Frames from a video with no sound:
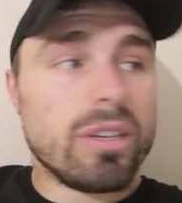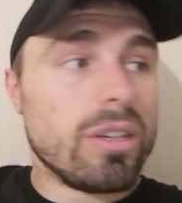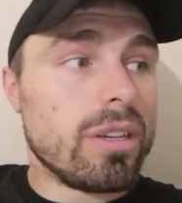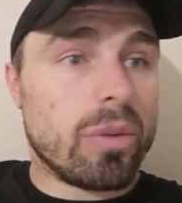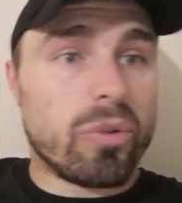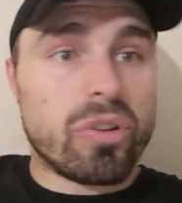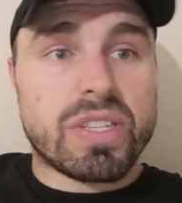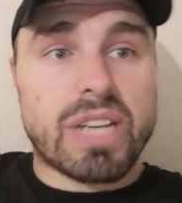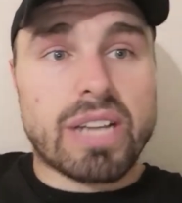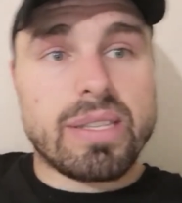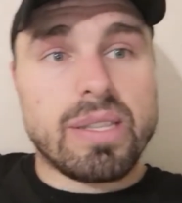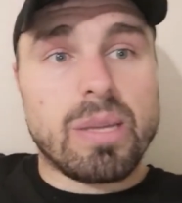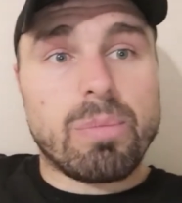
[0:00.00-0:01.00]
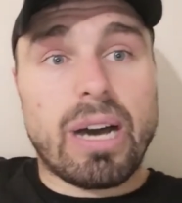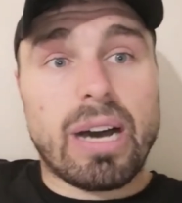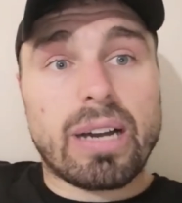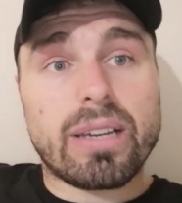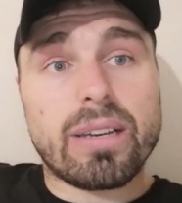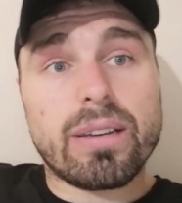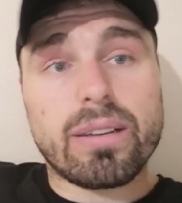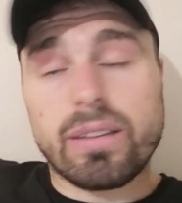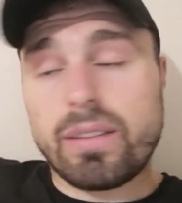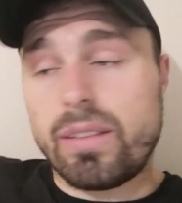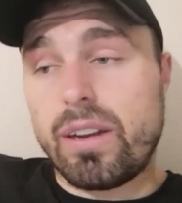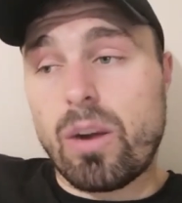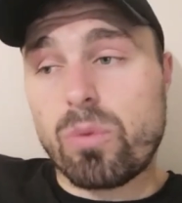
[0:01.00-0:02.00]
They would have sat in the back,
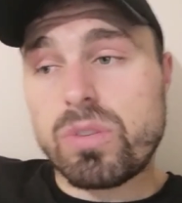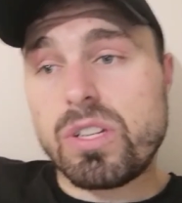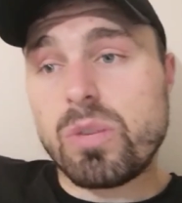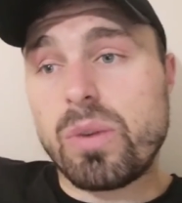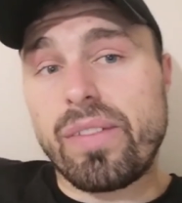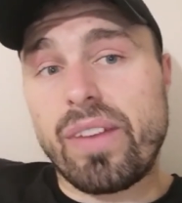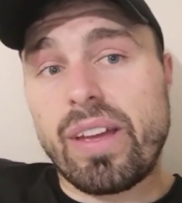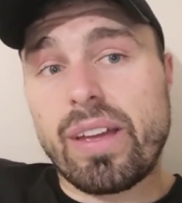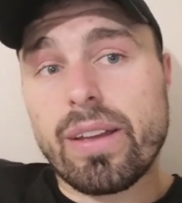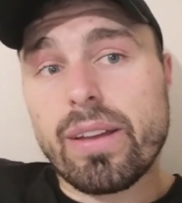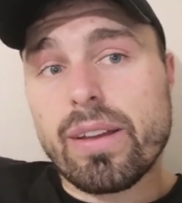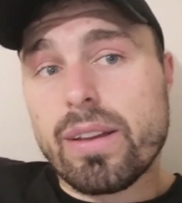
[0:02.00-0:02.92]
know what to do with it.